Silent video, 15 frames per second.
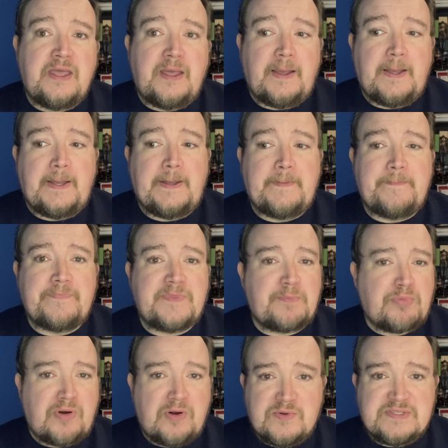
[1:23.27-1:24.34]
The
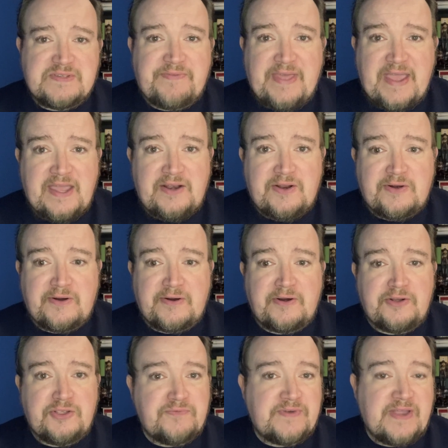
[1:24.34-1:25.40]
pros of that are
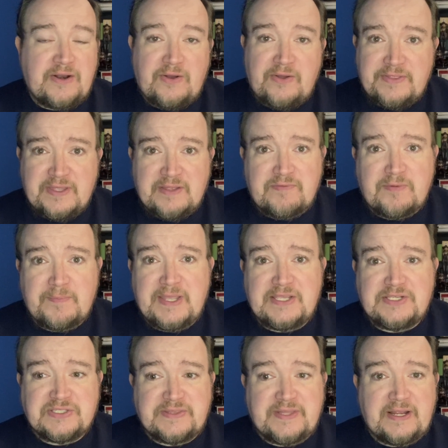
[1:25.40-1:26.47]
you've got all the
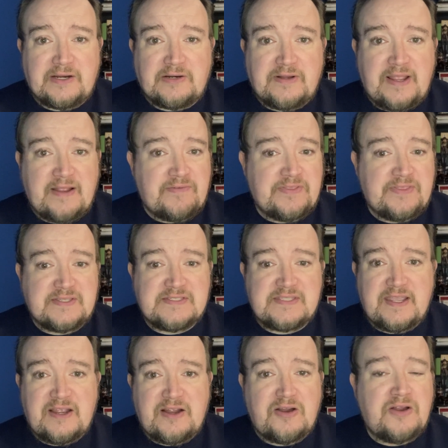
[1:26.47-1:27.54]
information there. Everything's
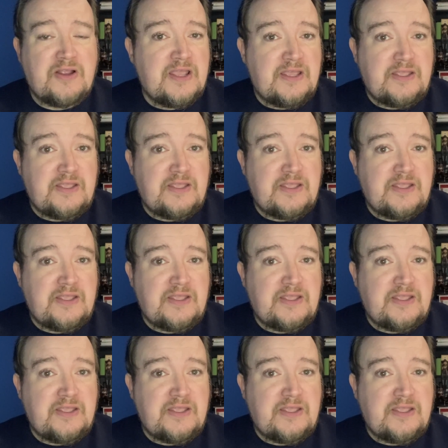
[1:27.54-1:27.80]
there.